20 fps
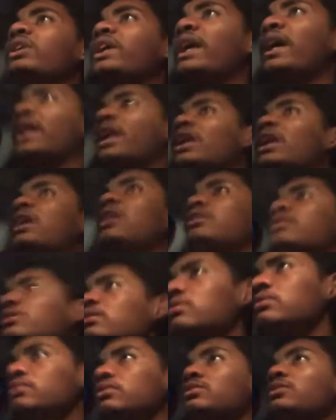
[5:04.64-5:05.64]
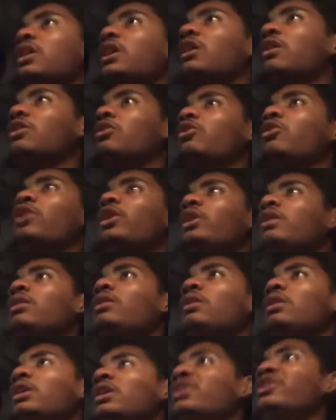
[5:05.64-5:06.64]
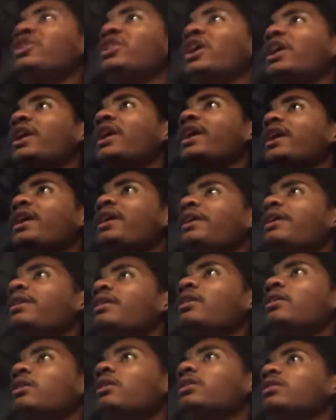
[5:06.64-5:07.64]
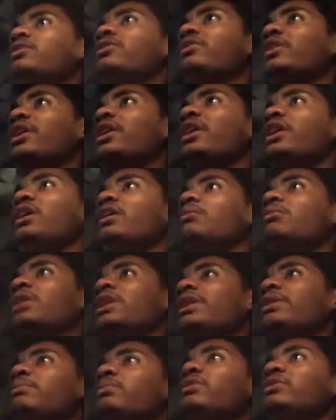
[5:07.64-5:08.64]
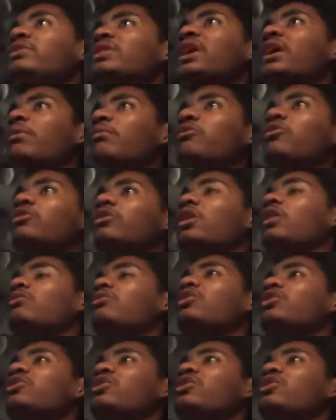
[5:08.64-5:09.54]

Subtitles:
Kerala, Nagarkoil, Chennai multiple times, not only